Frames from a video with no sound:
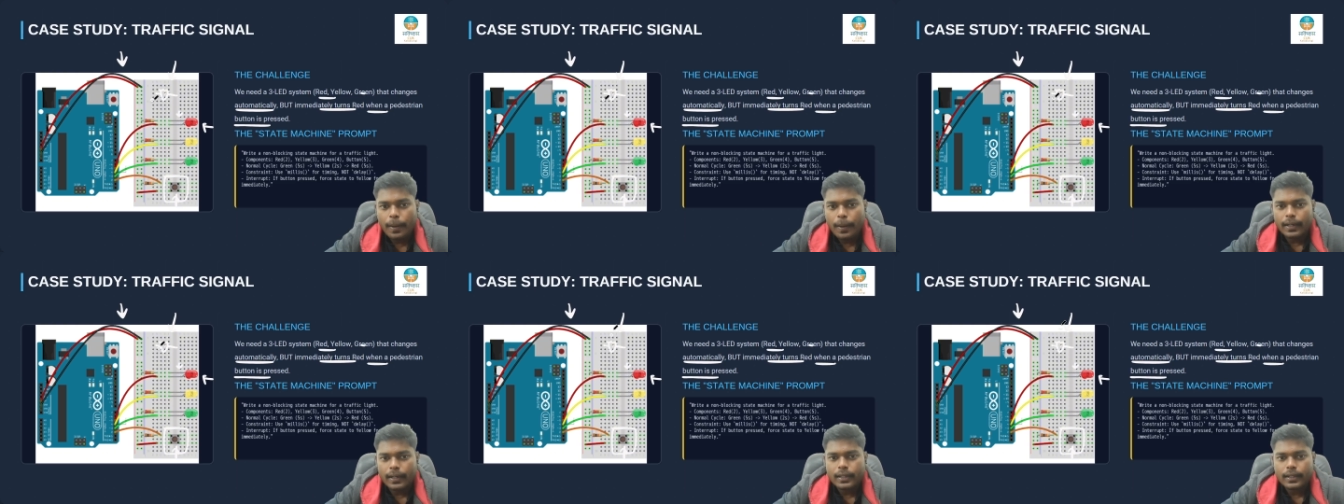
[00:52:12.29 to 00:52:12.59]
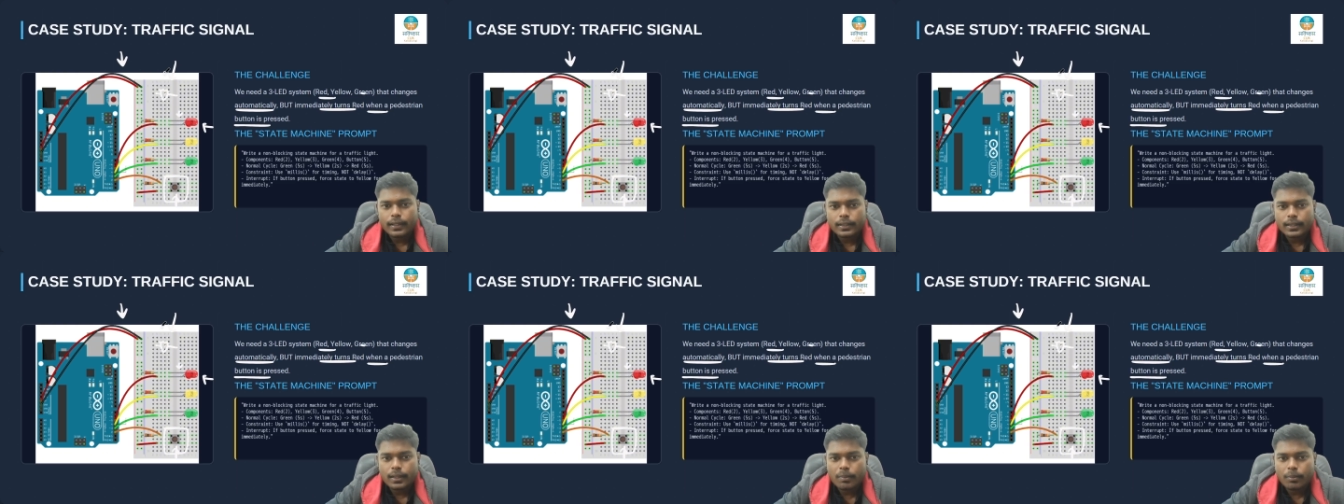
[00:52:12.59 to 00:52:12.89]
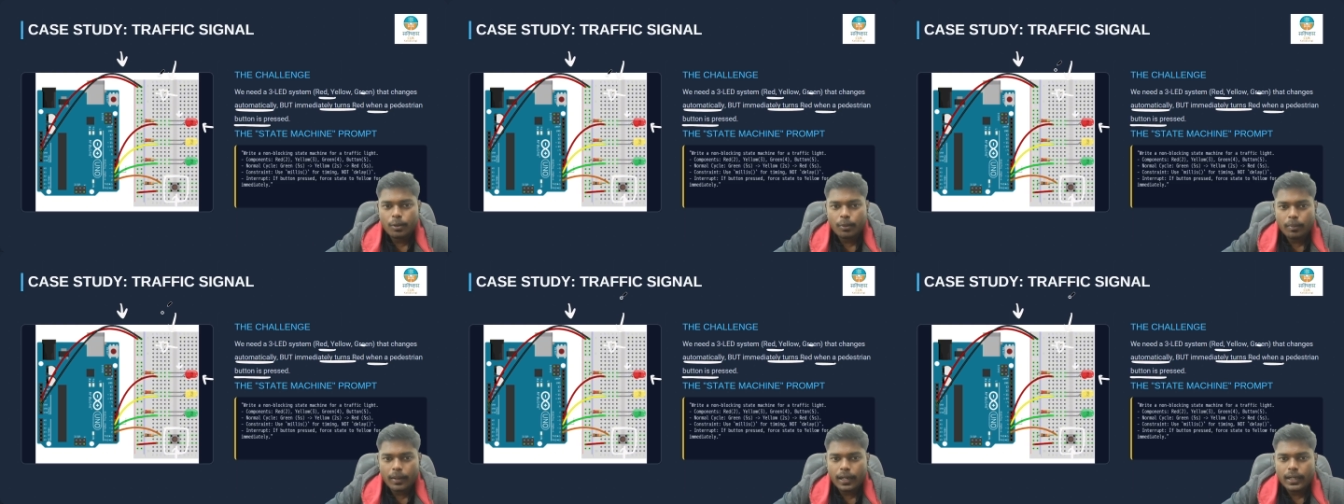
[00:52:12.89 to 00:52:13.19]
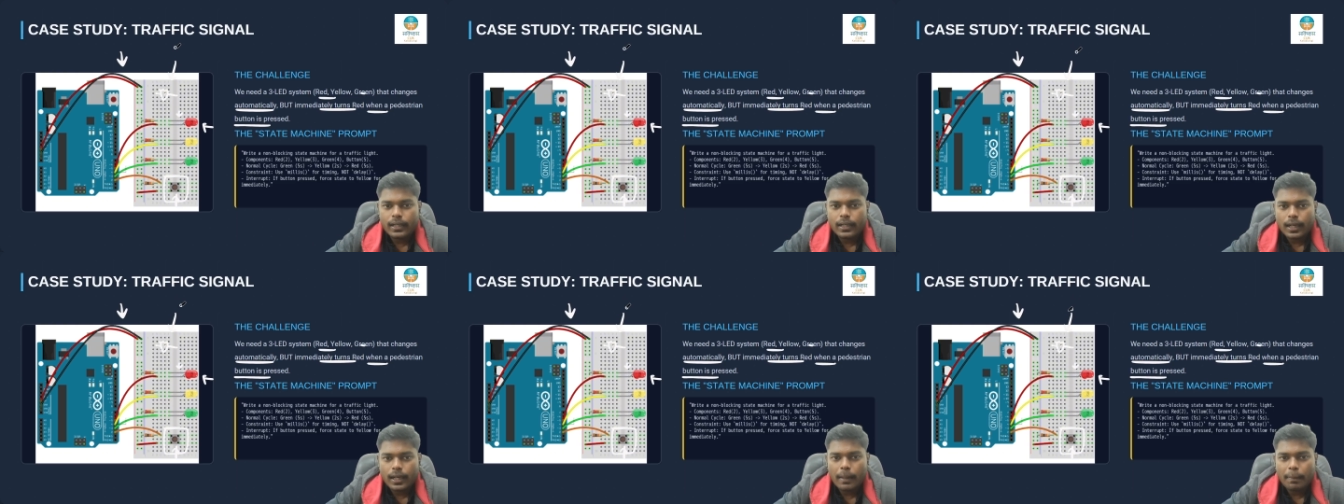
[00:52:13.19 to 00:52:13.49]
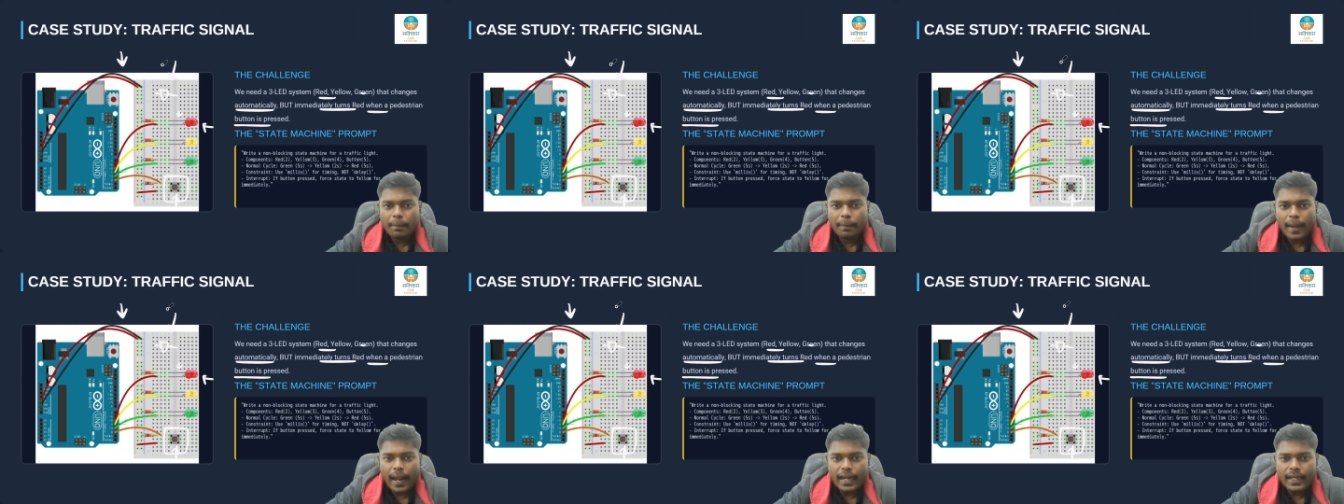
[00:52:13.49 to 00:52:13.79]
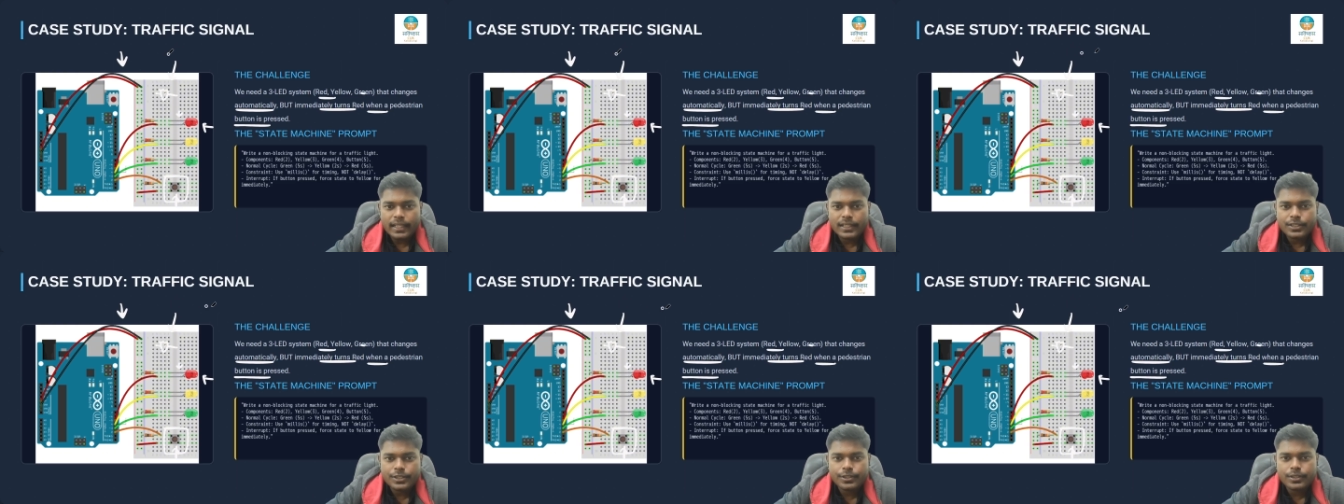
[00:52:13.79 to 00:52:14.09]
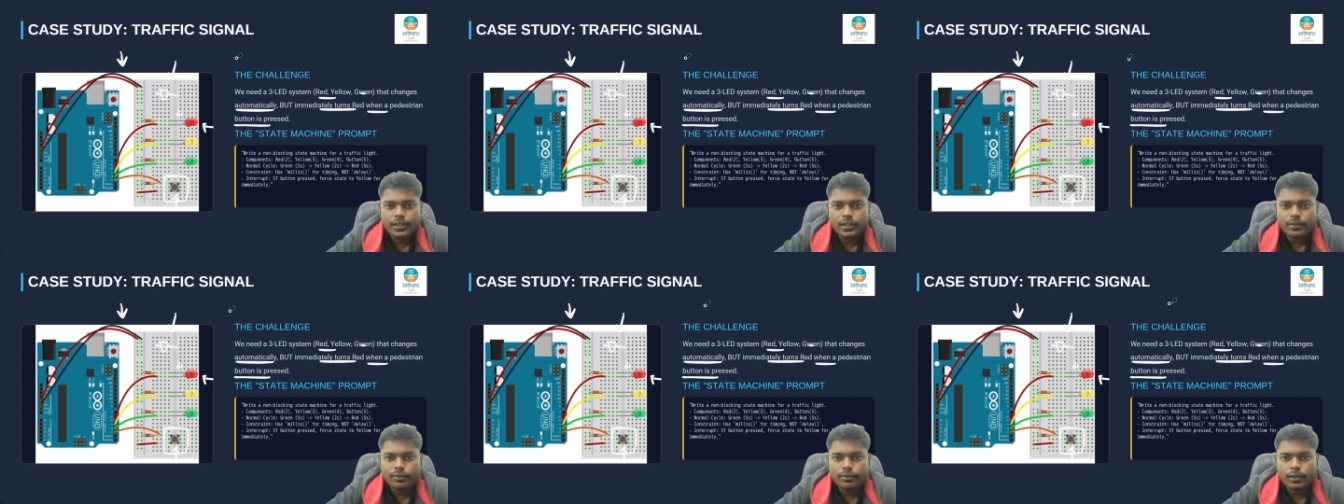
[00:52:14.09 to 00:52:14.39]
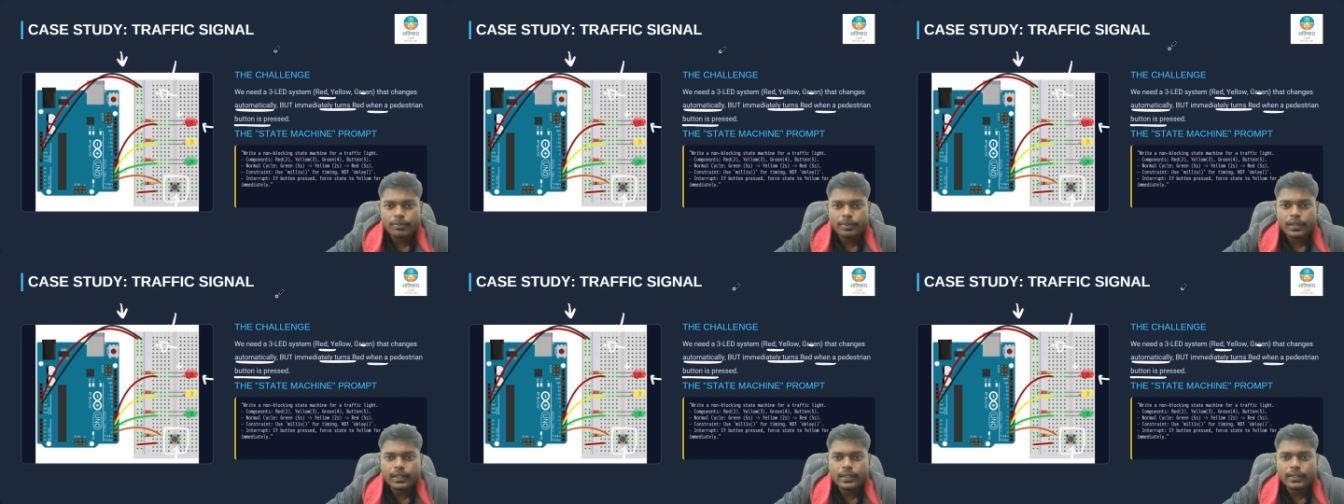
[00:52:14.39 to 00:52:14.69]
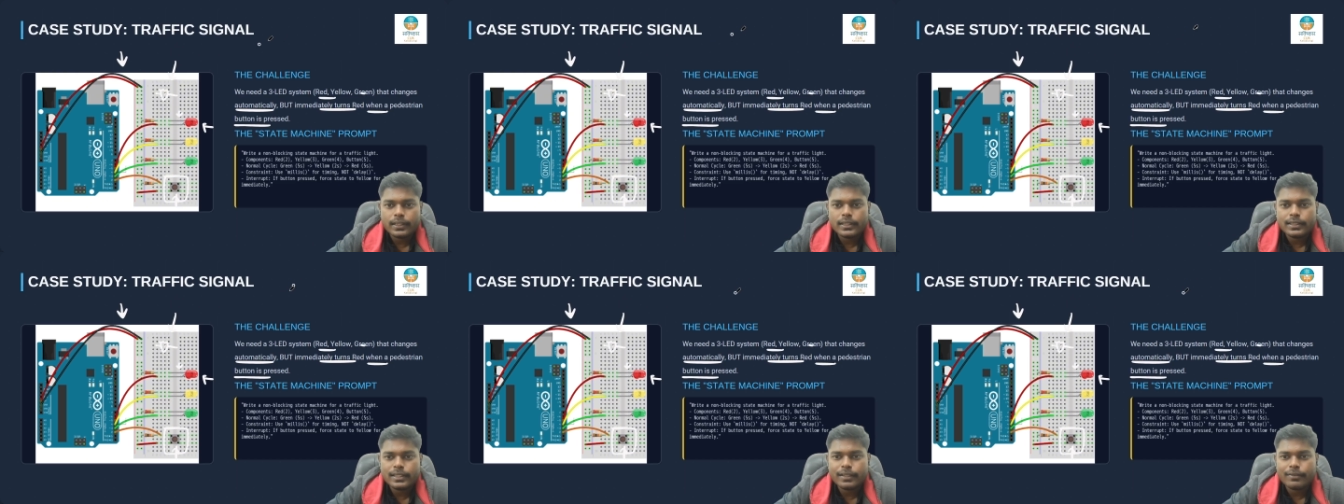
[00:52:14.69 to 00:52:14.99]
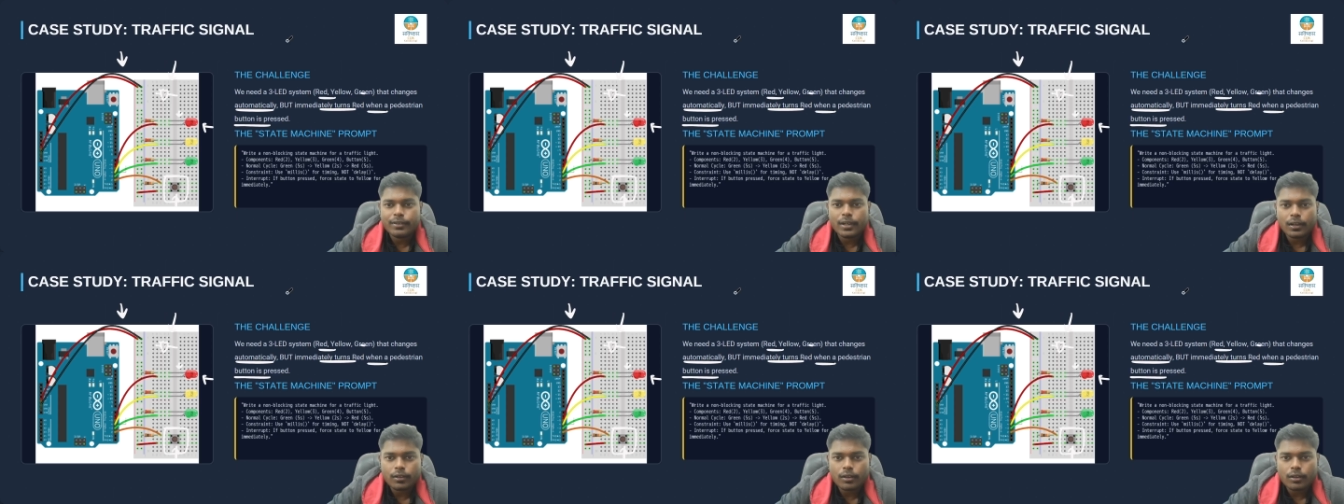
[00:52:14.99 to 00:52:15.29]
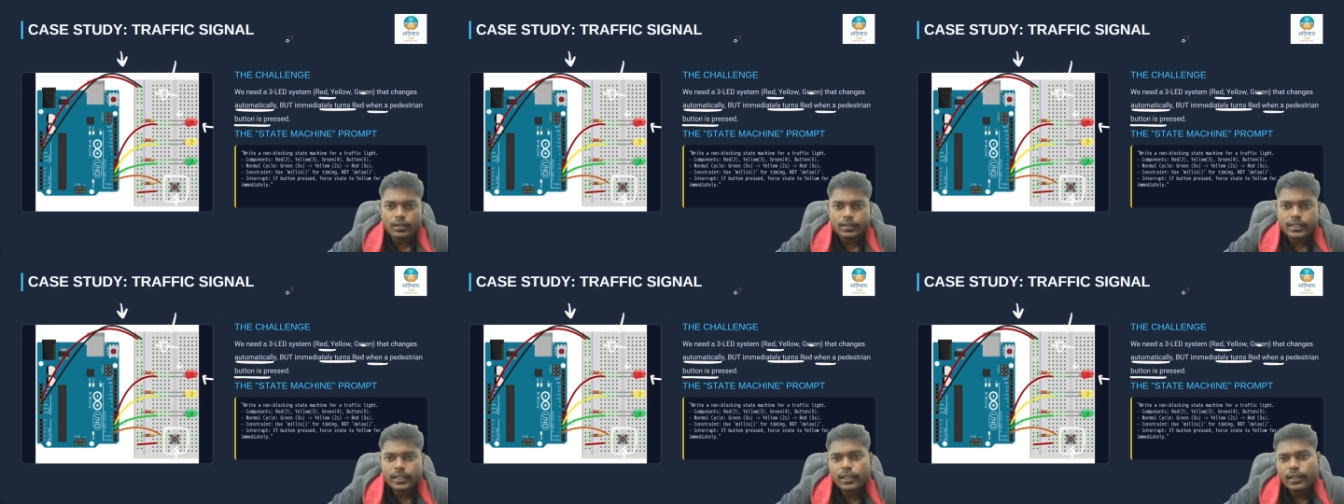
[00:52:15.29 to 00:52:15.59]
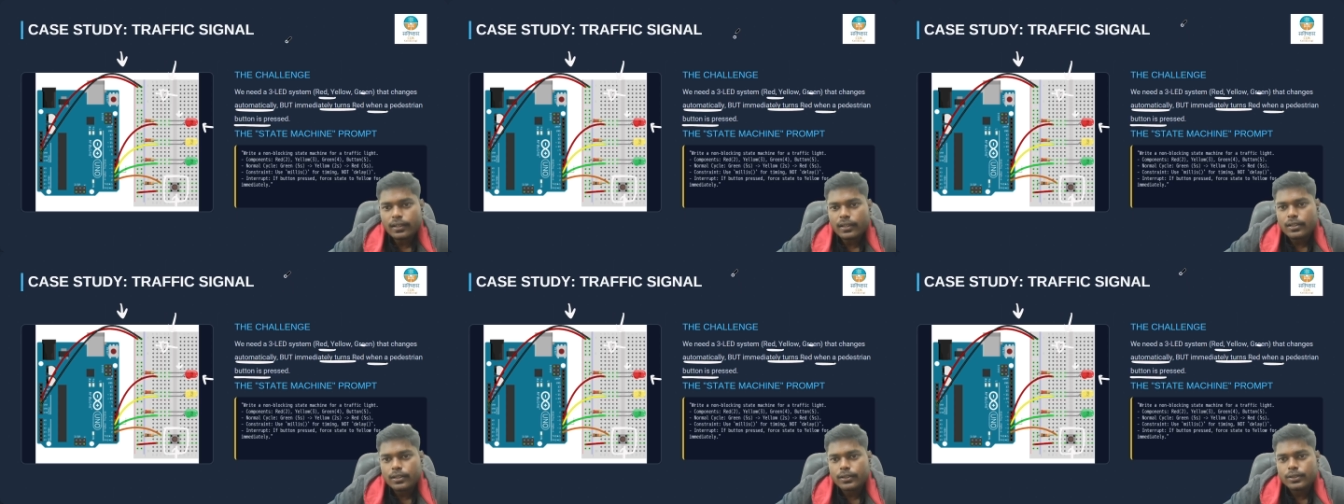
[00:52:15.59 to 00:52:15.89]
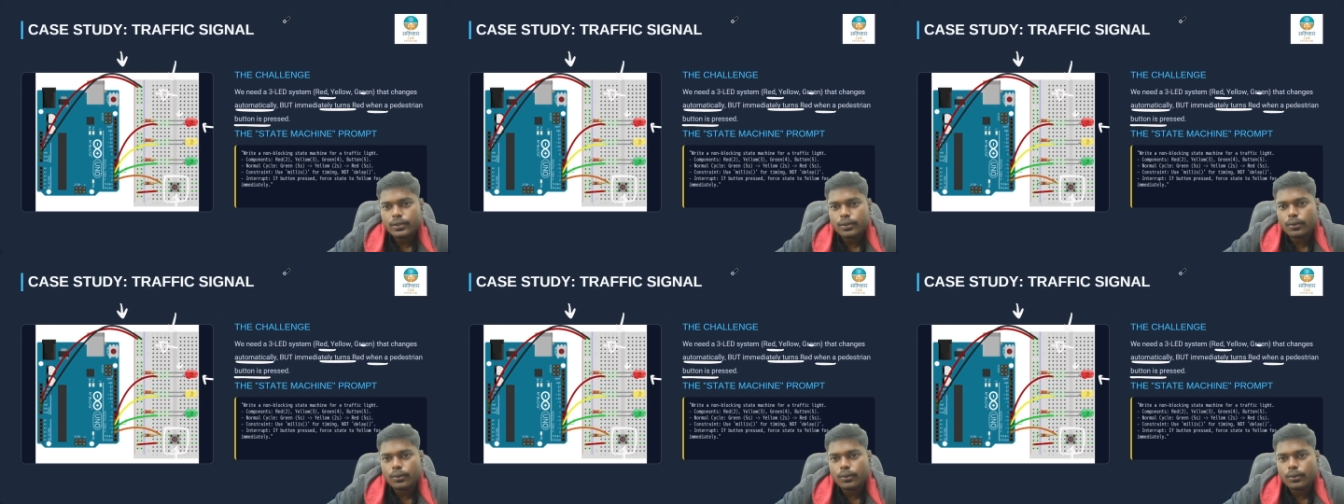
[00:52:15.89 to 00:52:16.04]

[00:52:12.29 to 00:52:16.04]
But the moment a pedestrian will be in the zebra crossing,